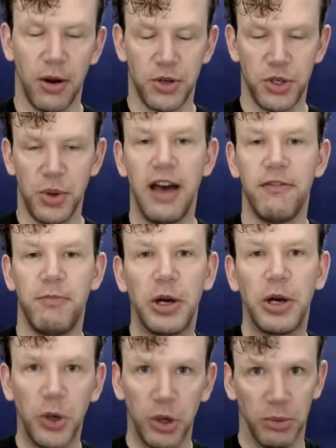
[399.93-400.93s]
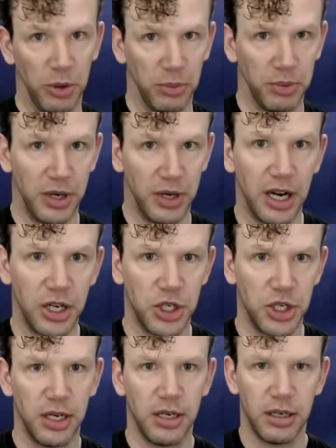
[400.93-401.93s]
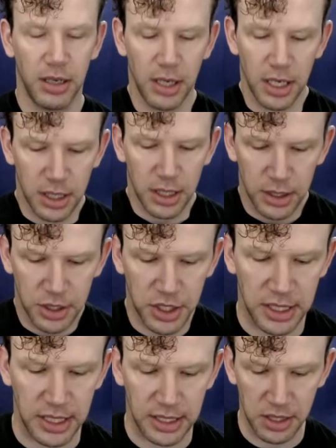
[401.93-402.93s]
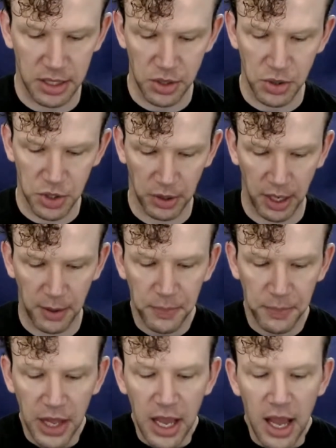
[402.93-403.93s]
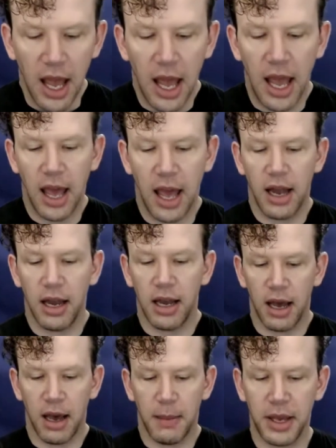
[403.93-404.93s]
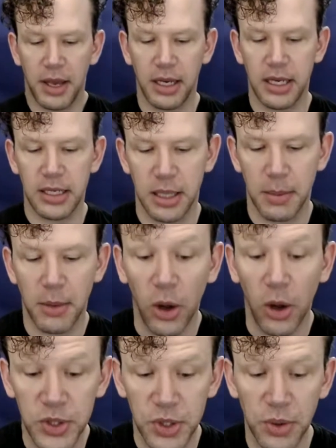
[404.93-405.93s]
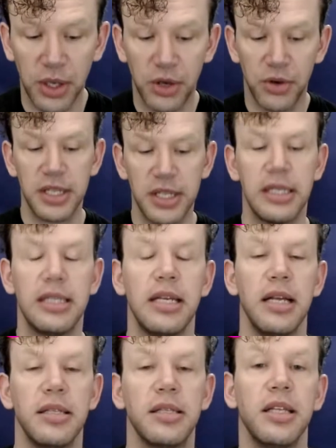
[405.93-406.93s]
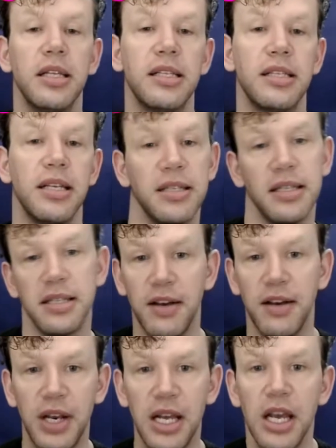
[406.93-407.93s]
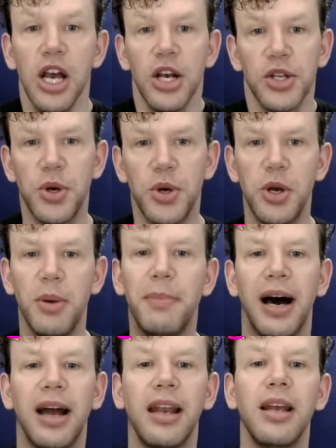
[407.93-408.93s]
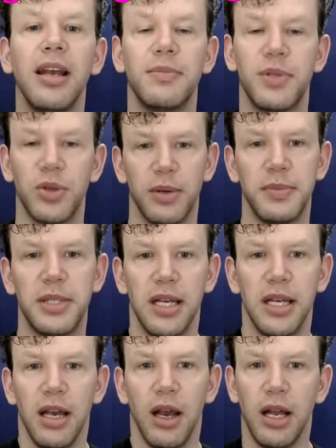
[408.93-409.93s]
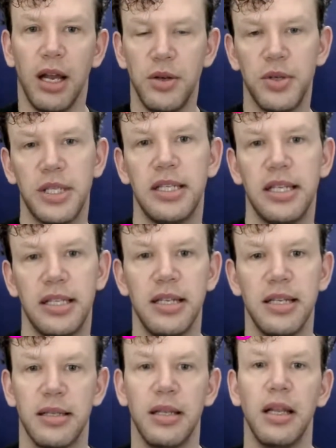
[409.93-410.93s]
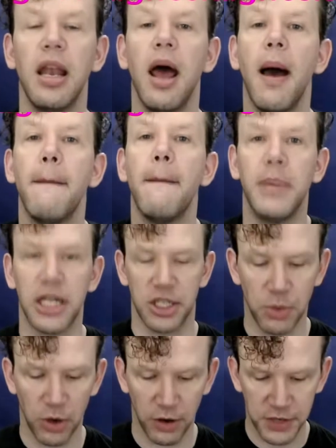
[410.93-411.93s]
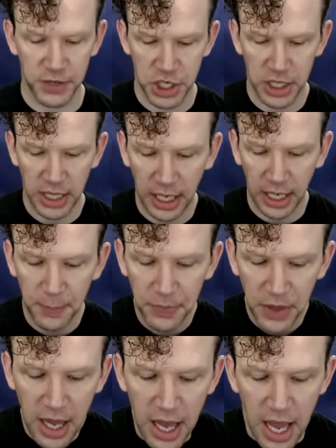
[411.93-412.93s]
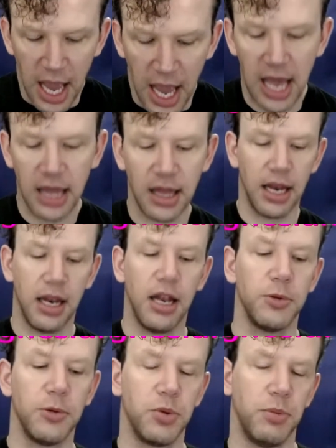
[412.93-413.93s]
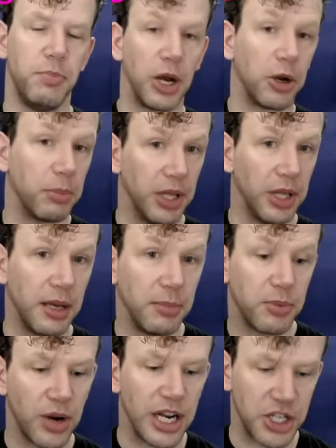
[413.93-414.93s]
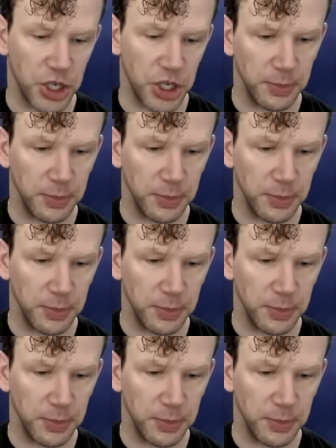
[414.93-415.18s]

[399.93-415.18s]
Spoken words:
have better hormone production, just as a nutrient. And magnesium also increases insulin sensitivity, so your body absorbs and uses its insulin much more efficiently. And then it helps with better blood pressure.